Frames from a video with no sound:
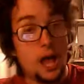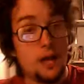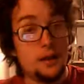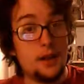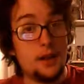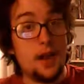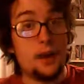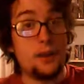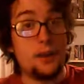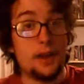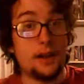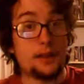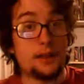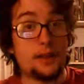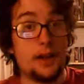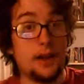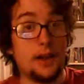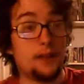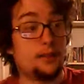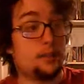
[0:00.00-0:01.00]
No,
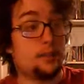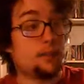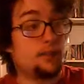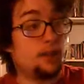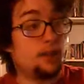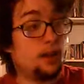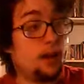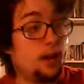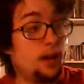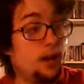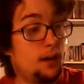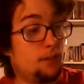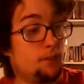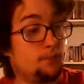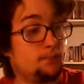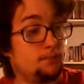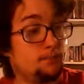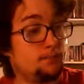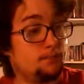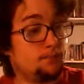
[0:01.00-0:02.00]
actually, I
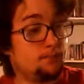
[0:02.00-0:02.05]
um.